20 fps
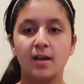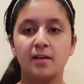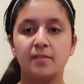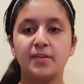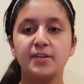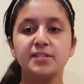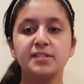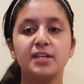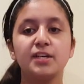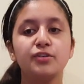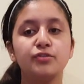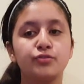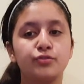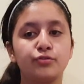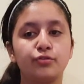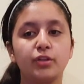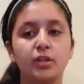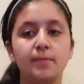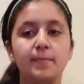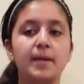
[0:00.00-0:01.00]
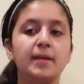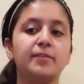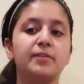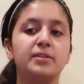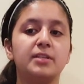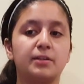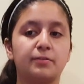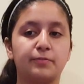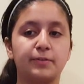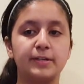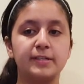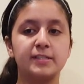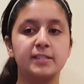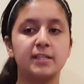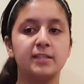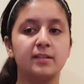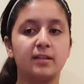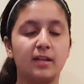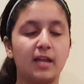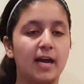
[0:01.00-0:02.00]
This can truly make the difference
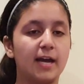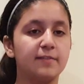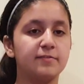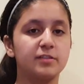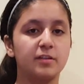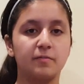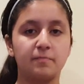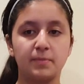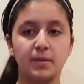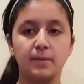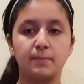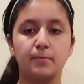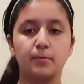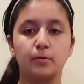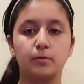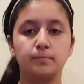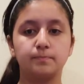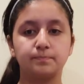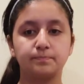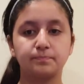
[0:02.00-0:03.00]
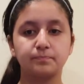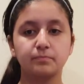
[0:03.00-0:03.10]
in the lives of people.